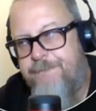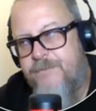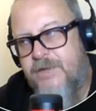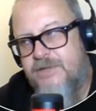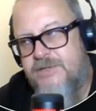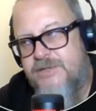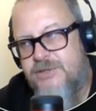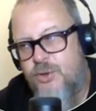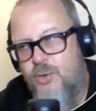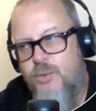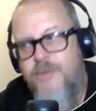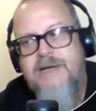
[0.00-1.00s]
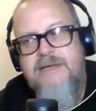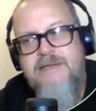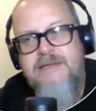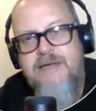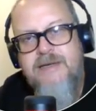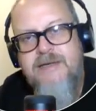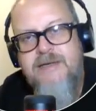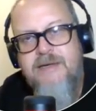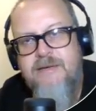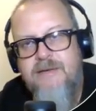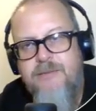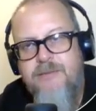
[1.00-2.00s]
so that it
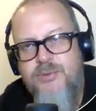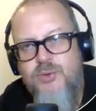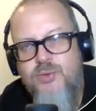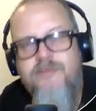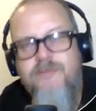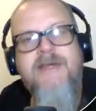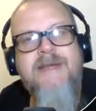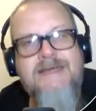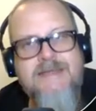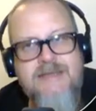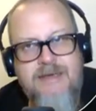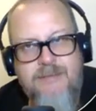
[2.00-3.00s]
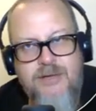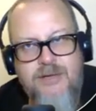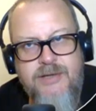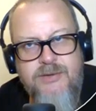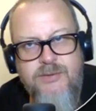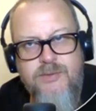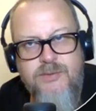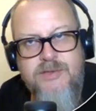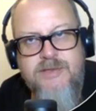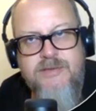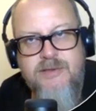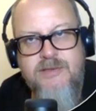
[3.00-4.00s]
can improve the next time I try to do
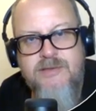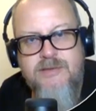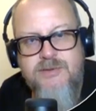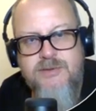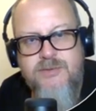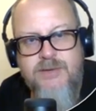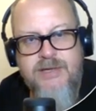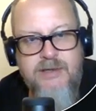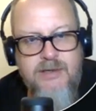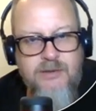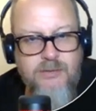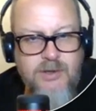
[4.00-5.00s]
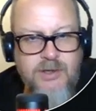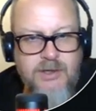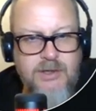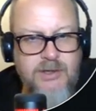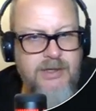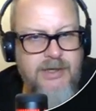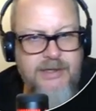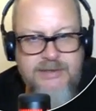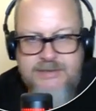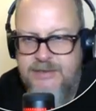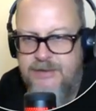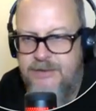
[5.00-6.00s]
this. Right. So right now, it is
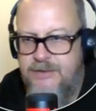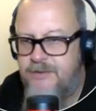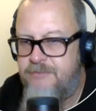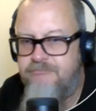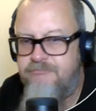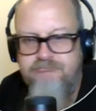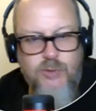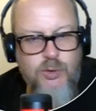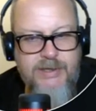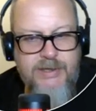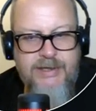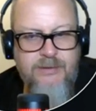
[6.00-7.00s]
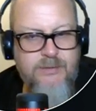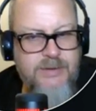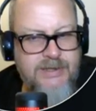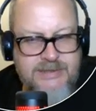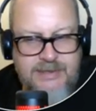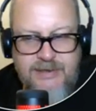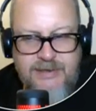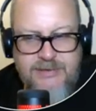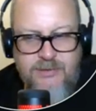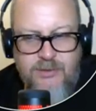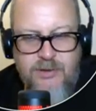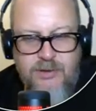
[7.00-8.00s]
still no idea why it's taking so
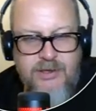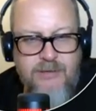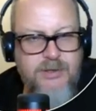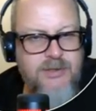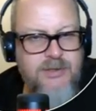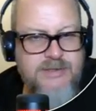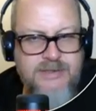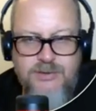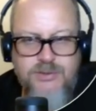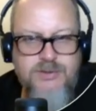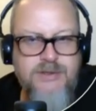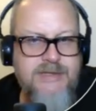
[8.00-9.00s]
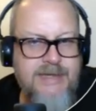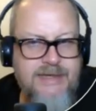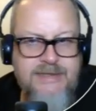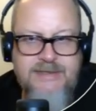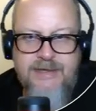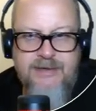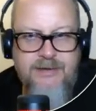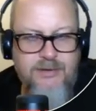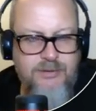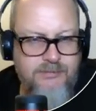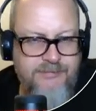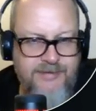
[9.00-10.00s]
long now, because this usually takes
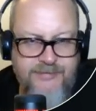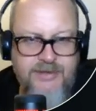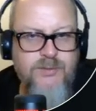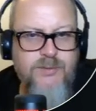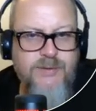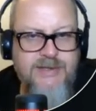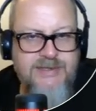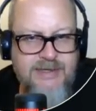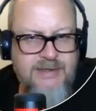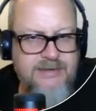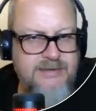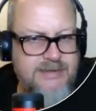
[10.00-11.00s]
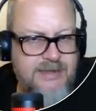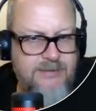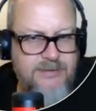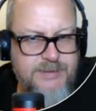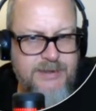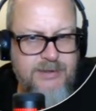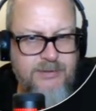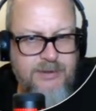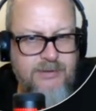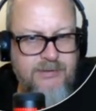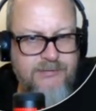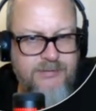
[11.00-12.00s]
15 to 20 seconds. Now it's been going
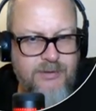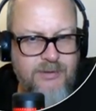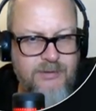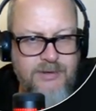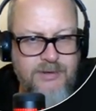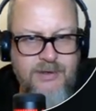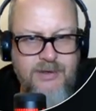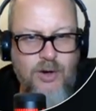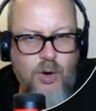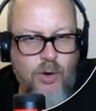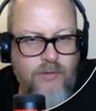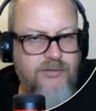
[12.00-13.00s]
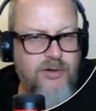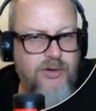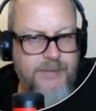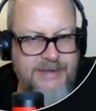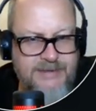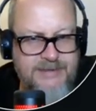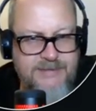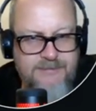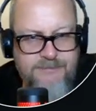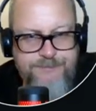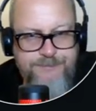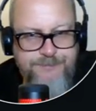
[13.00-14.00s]
on for over a minute,
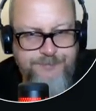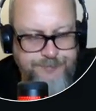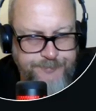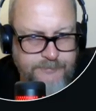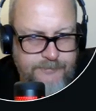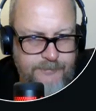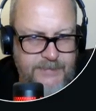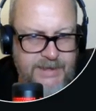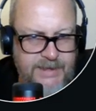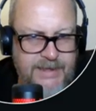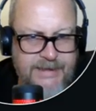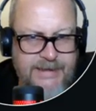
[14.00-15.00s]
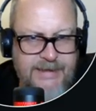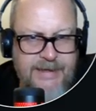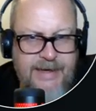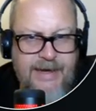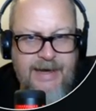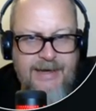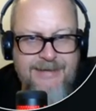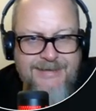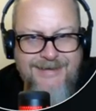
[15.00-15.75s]
and